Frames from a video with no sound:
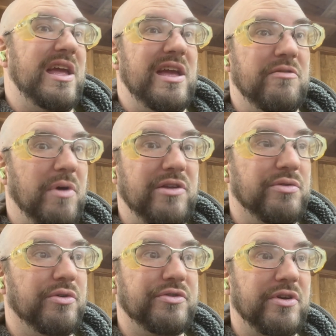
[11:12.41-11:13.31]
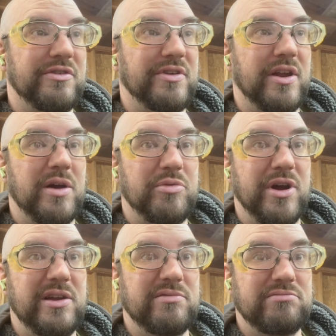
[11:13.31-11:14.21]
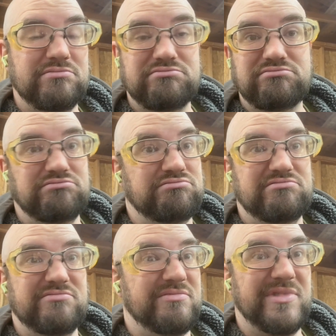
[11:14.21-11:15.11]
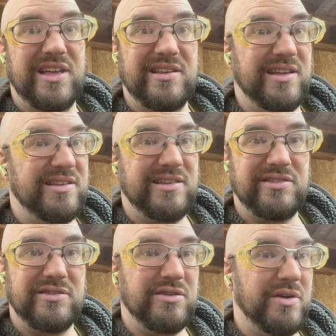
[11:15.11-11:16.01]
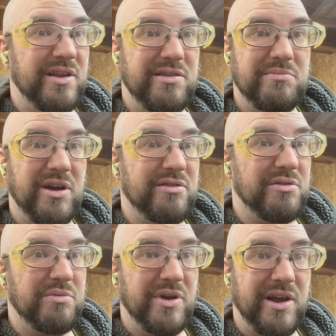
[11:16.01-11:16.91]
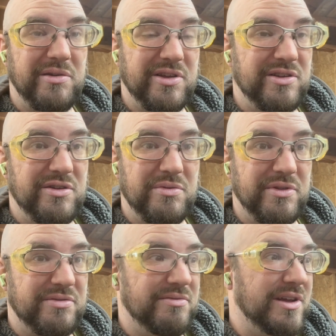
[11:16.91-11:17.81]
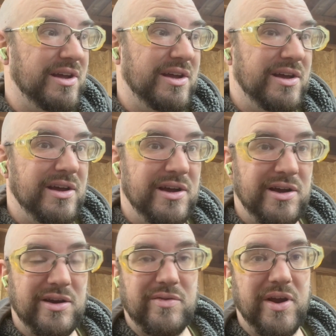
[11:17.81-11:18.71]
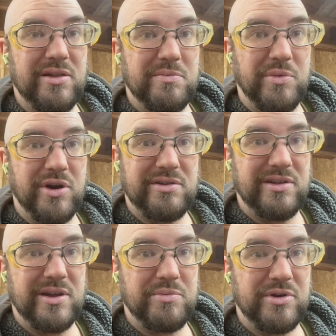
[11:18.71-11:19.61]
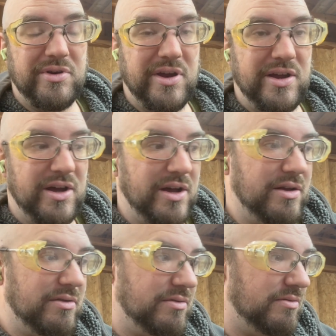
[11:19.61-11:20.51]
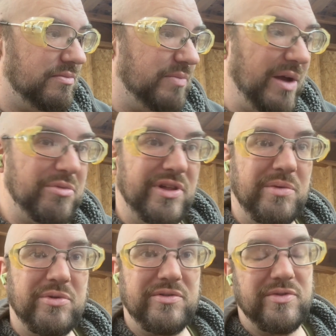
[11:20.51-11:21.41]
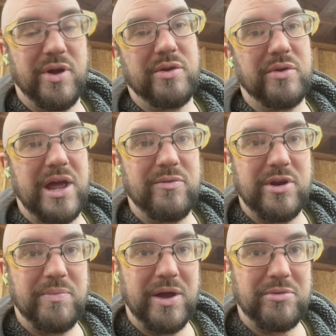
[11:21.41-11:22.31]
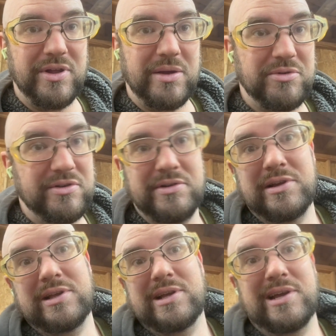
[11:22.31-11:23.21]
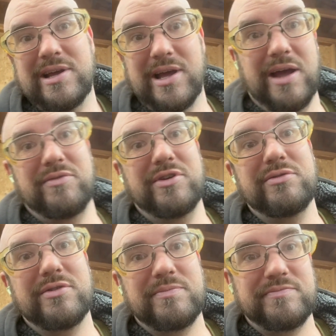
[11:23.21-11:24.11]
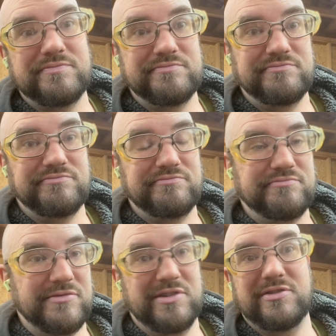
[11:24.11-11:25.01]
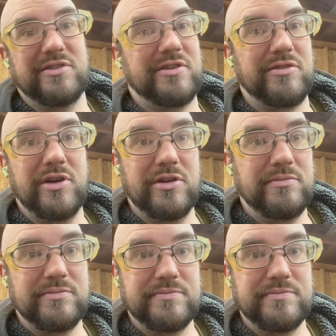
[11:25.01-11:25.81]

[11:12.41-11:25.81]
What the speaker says: If my tools aren't set up right, it doesn't do anything better than what I could do with a regular bar clamp or a pipe clamp, which I don't have any pipe clamps. I've used them. They're just as good.